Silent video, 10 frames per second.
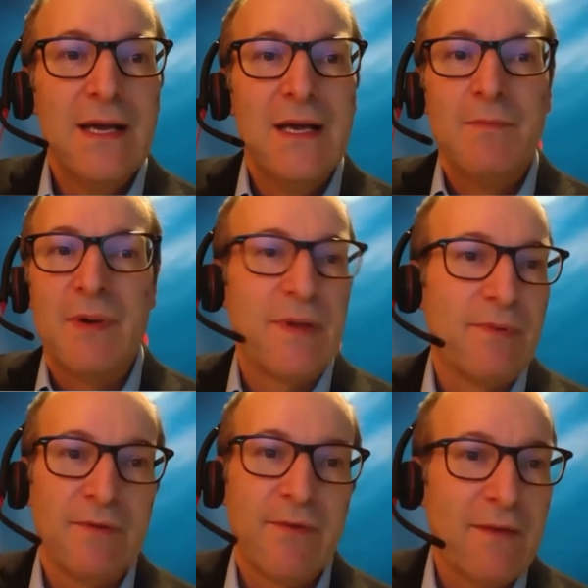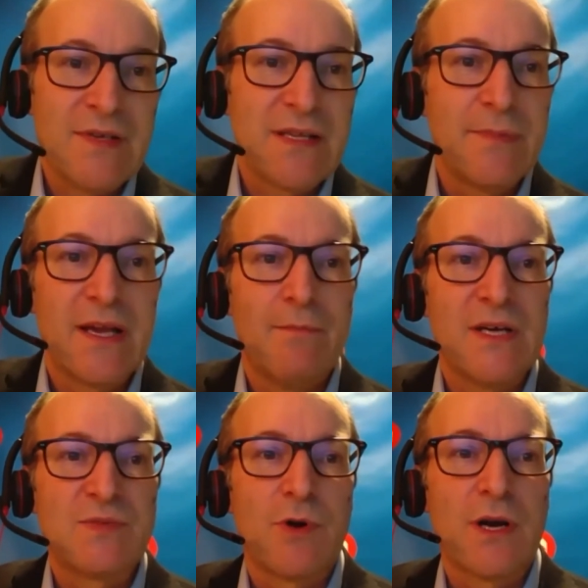but people have obviously become
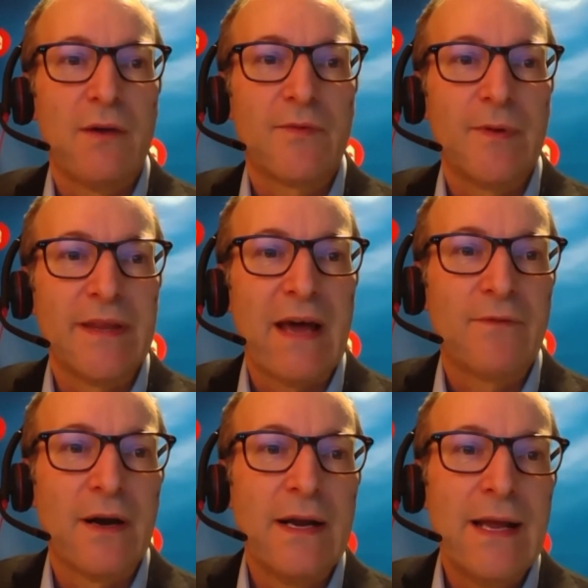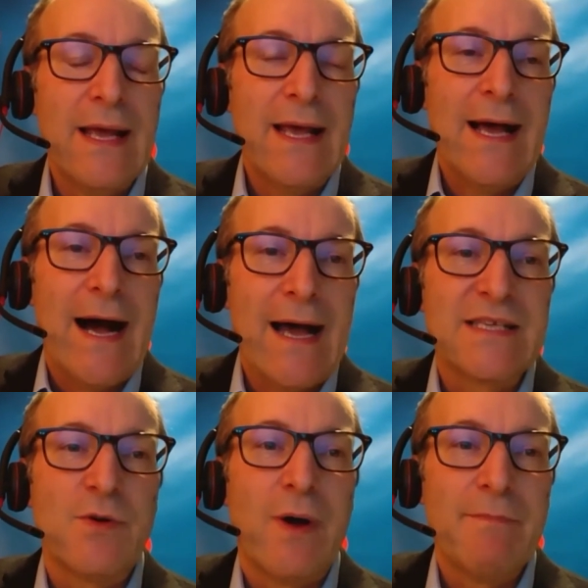much more comfortable on that front.
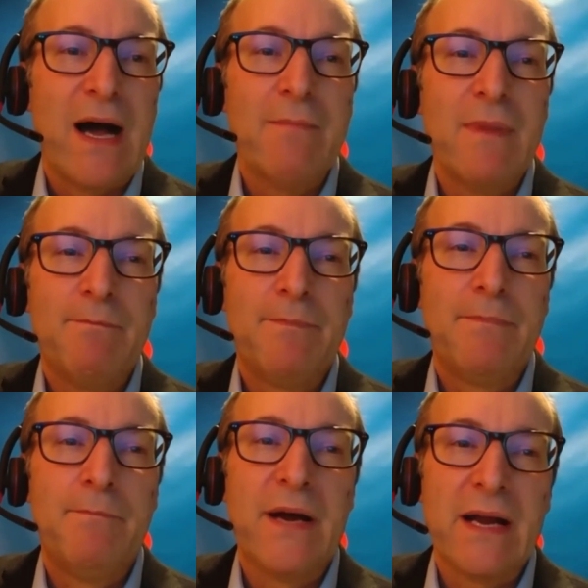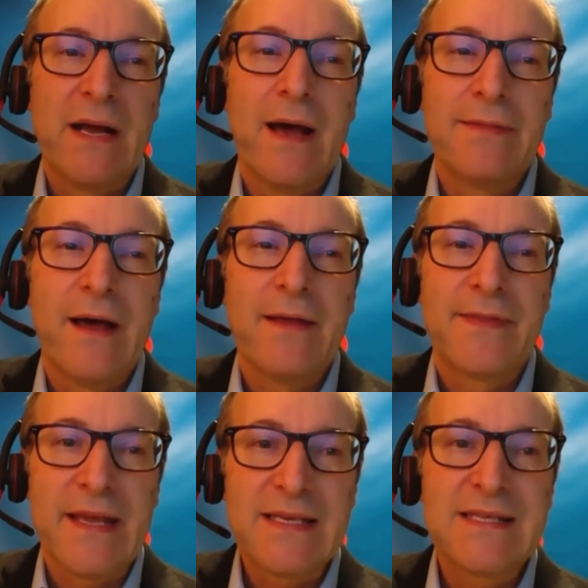So on
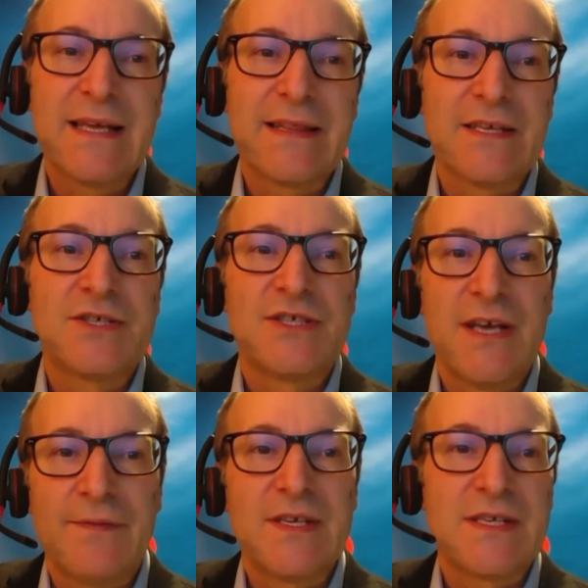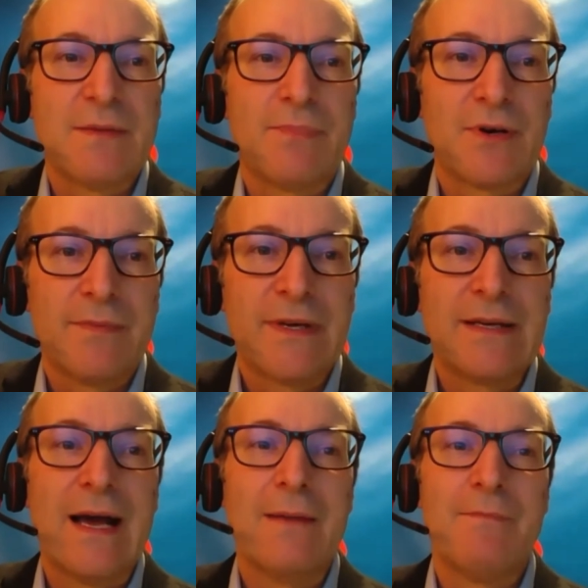things like the shift to
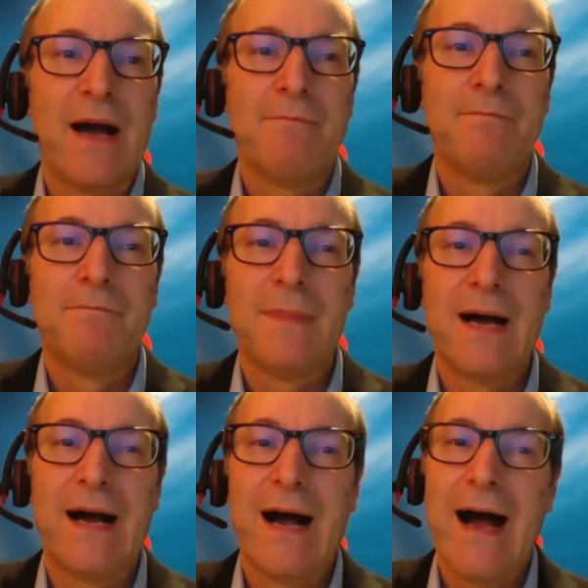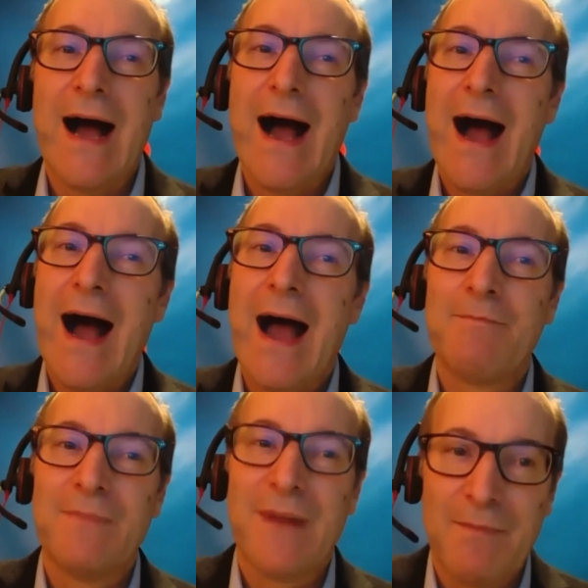suburban, I'm
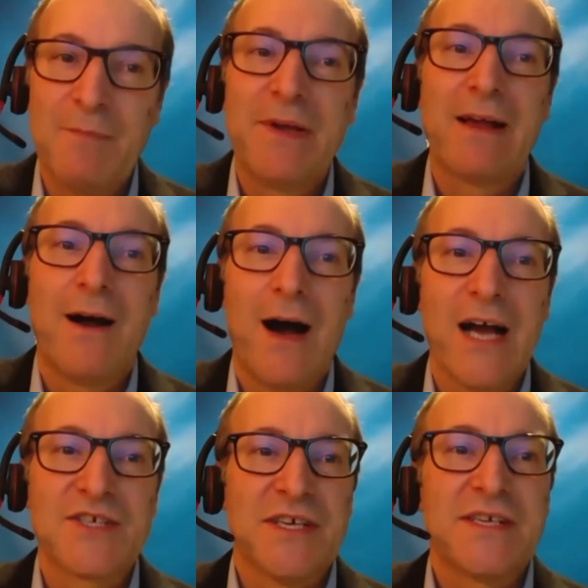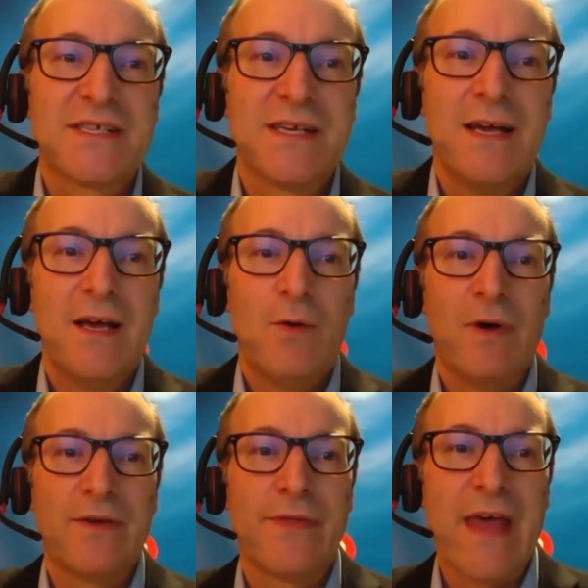a bit cautious
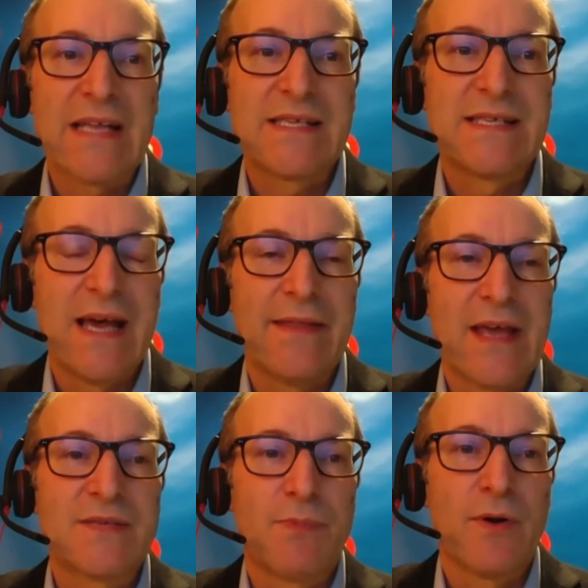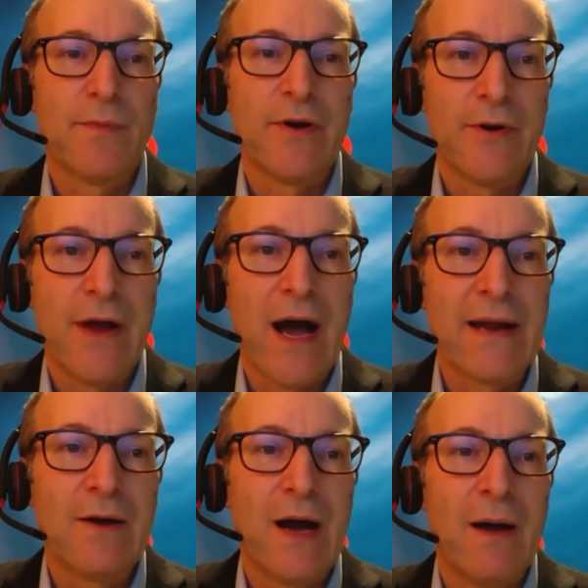whether that's permanent or not.
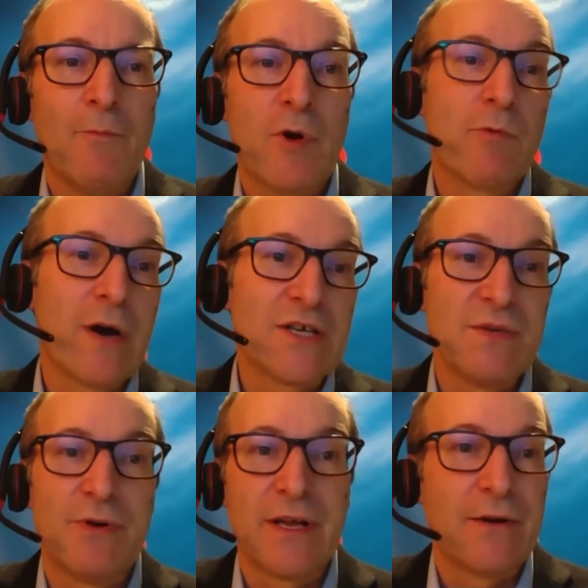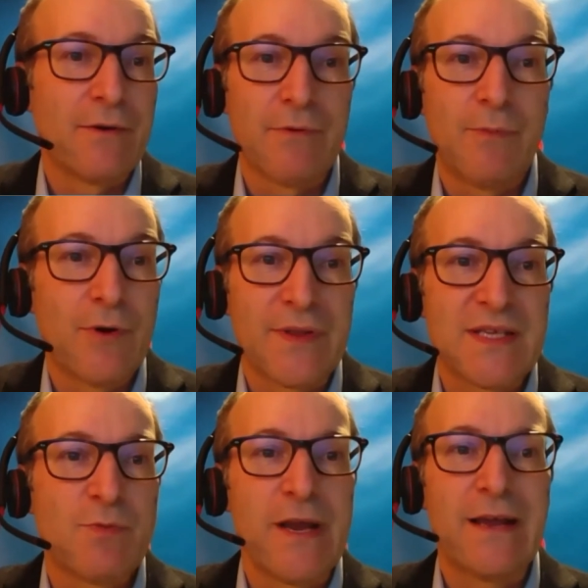We're actually putting out a report
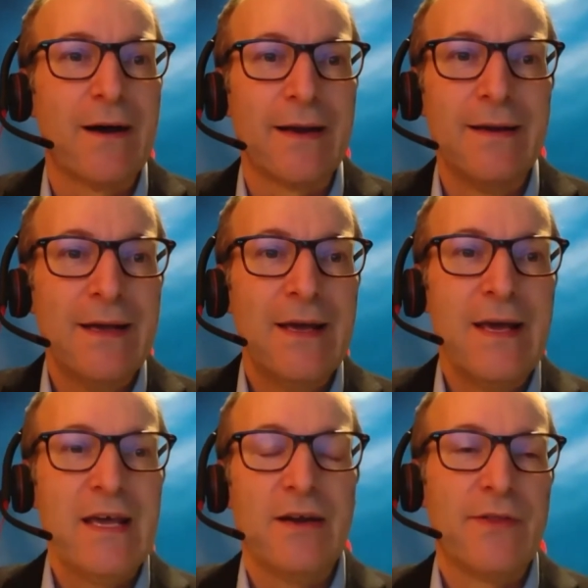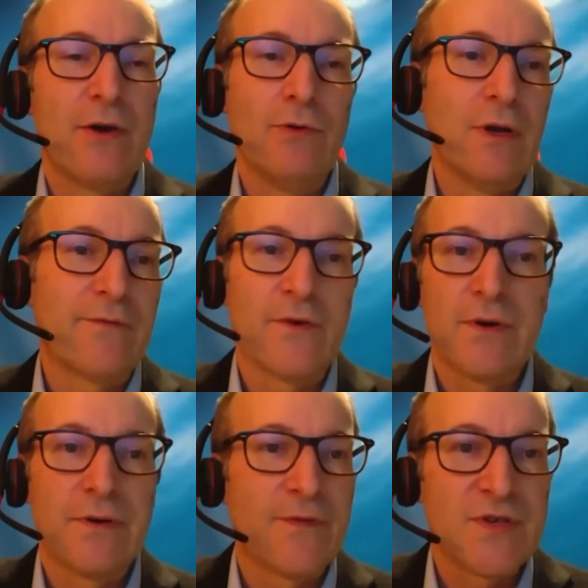this week on, the outlook
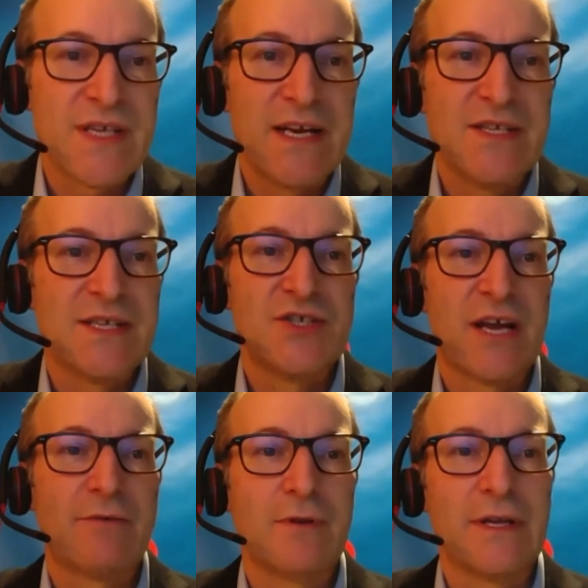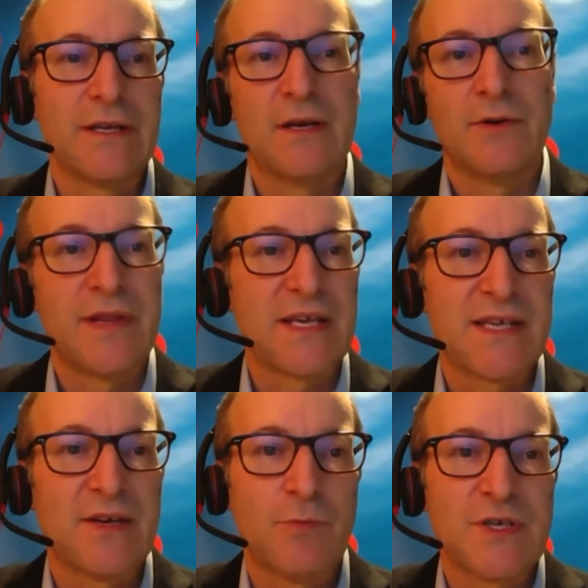for cities in general, and the
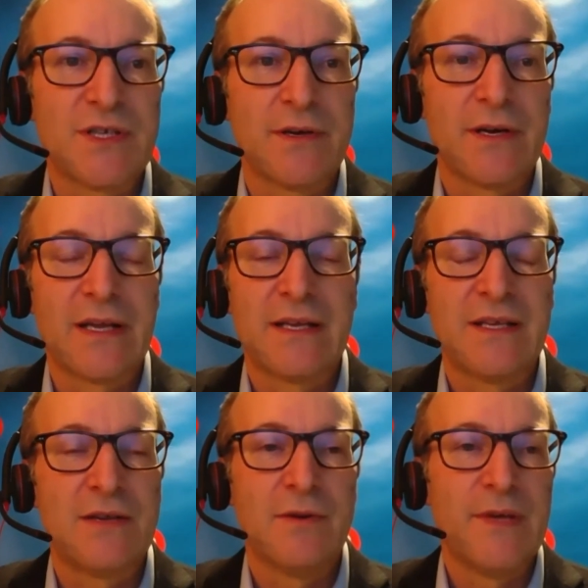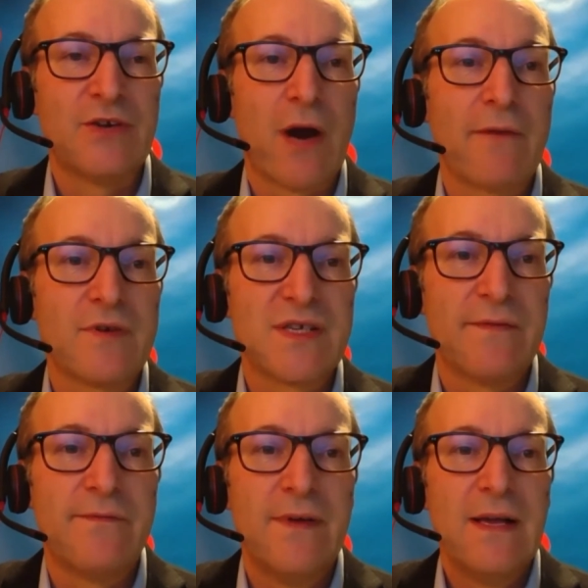extent to which they're going to continue to be drivers
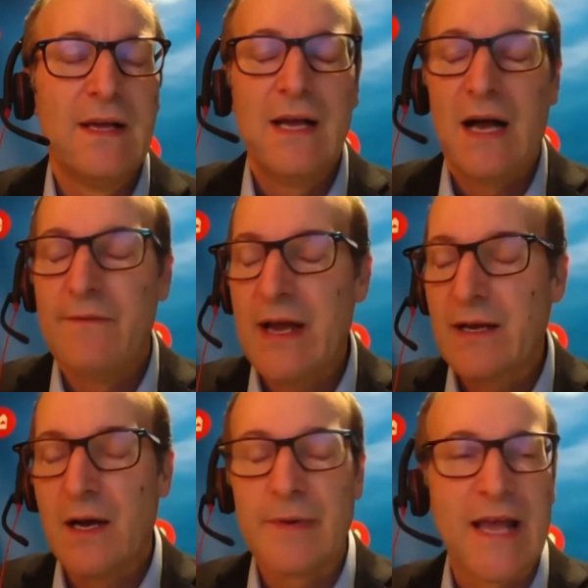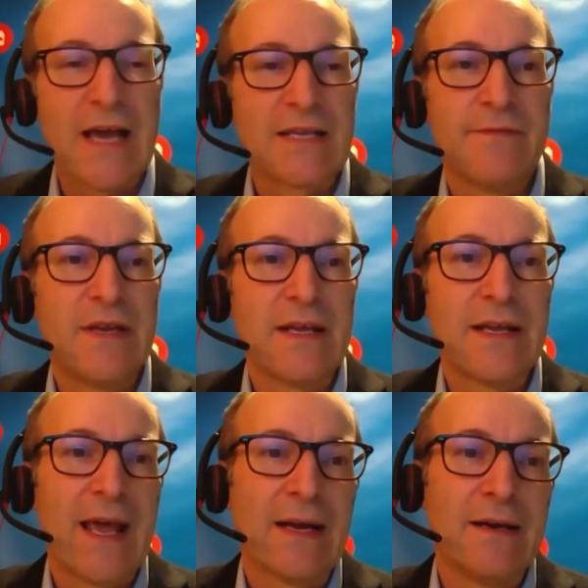of economic activity in
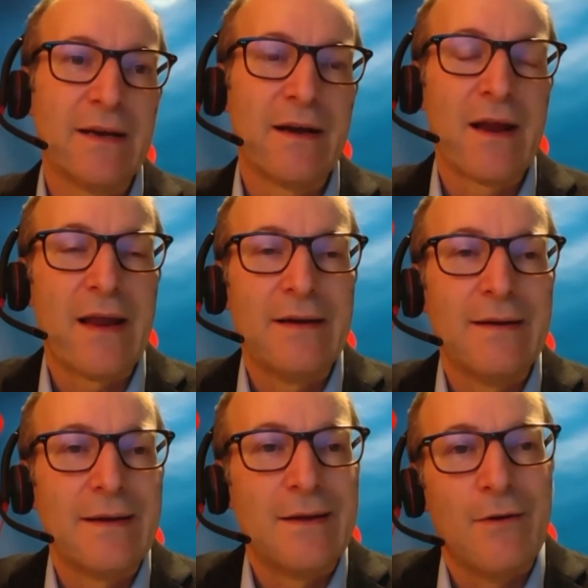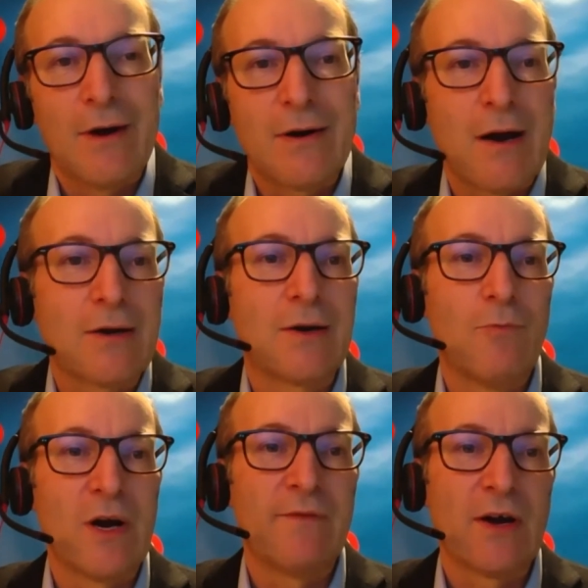Canada. And our
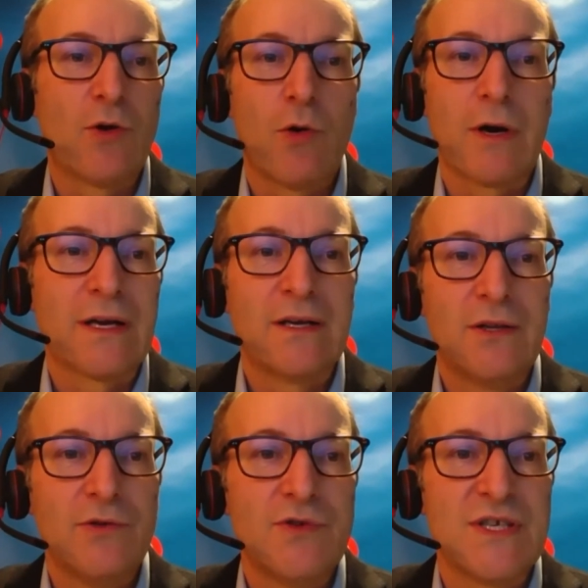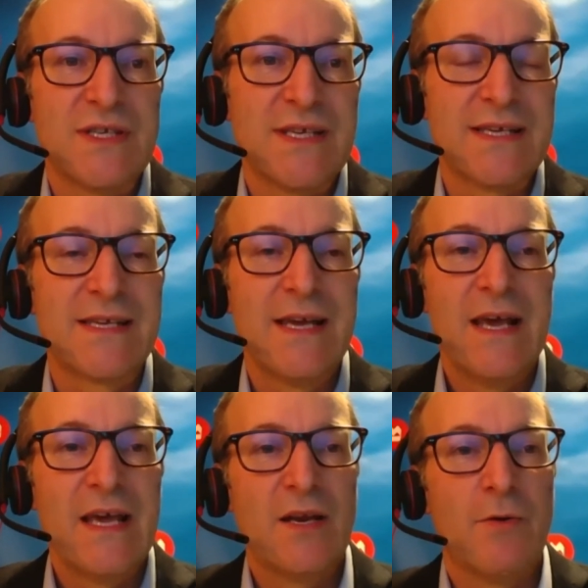one of our core conclusions is,
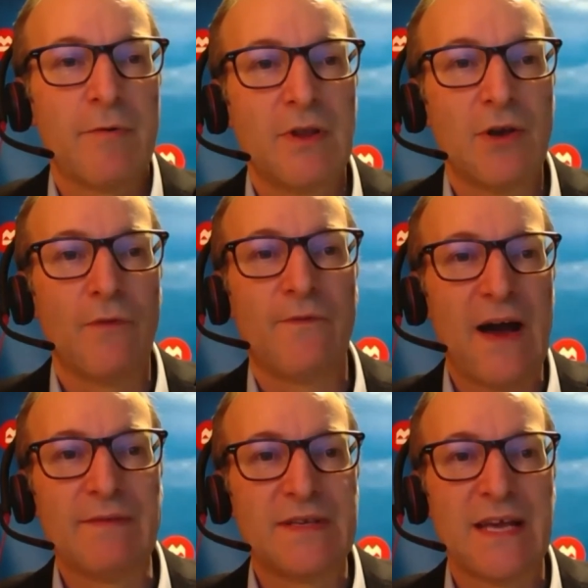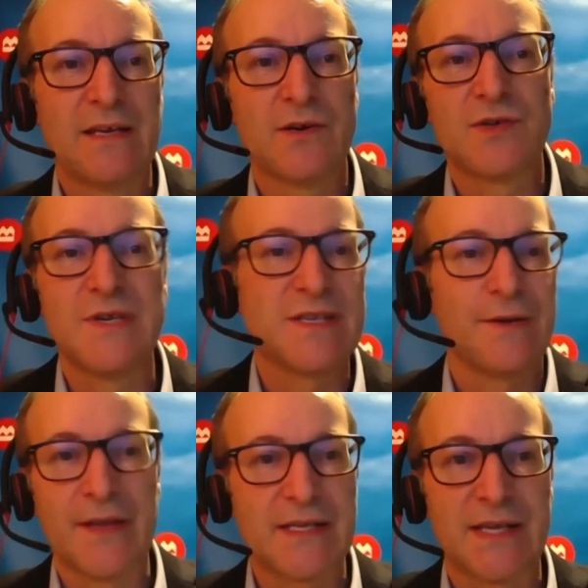when we look over 5 to 10 years, we still
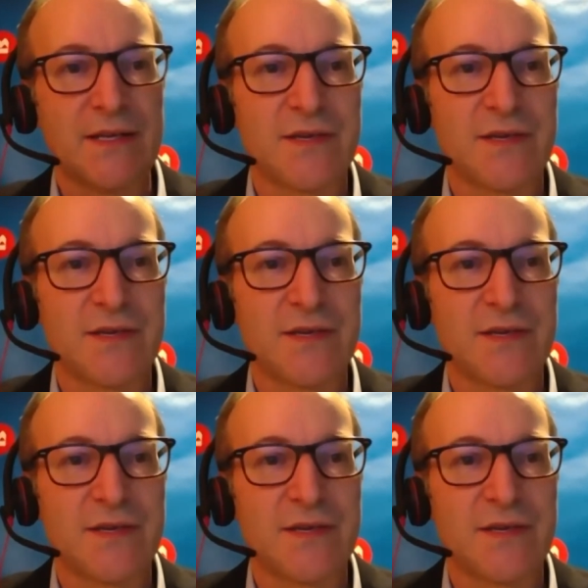think cities are